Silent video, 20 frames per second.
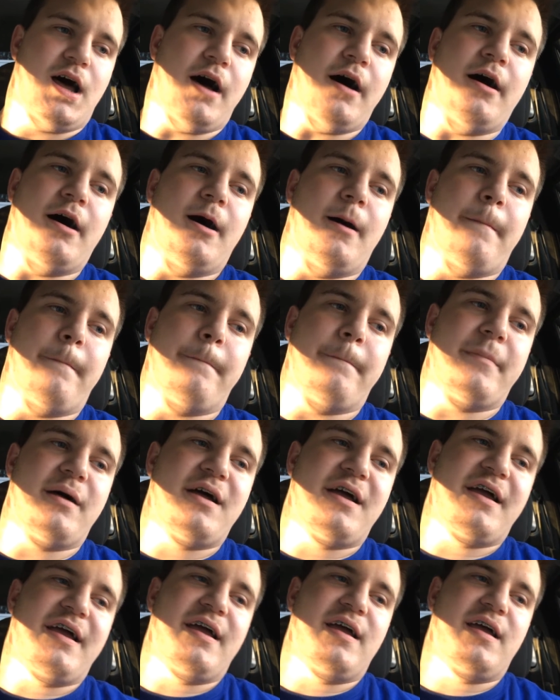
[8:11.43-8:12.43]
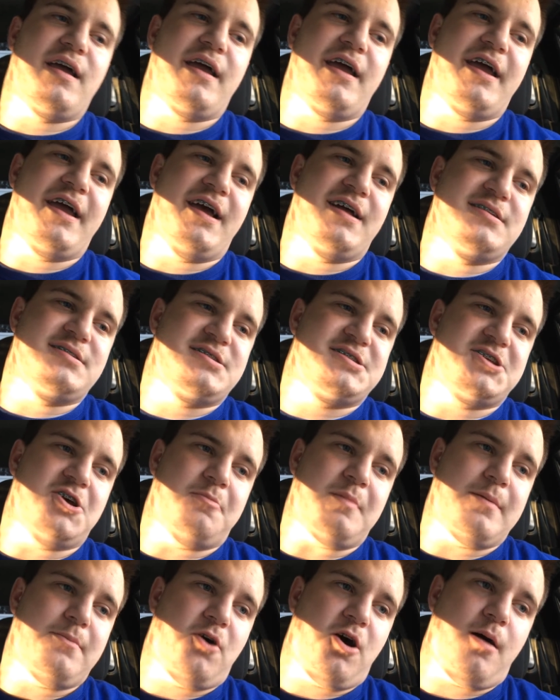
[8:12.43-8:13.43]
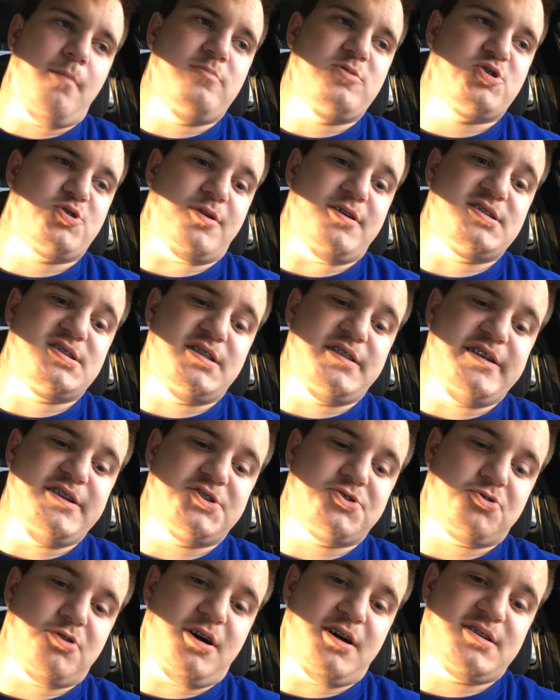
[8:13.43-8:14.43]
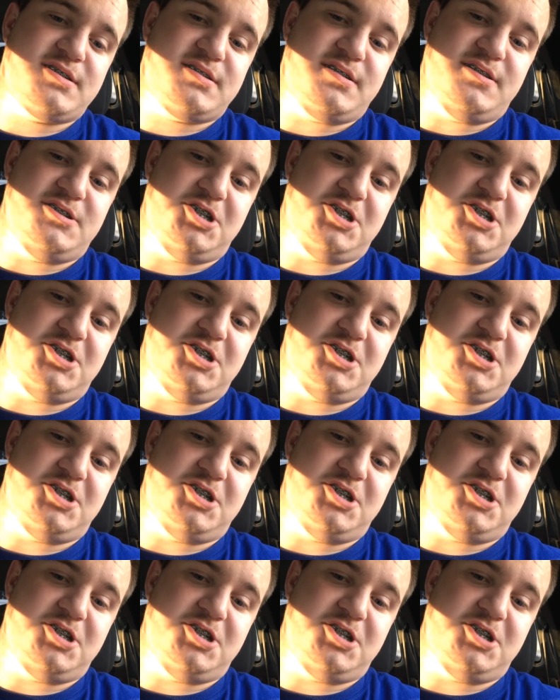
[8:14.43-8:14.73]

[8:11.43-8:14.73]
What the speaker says: And so my mom trusted these trucks.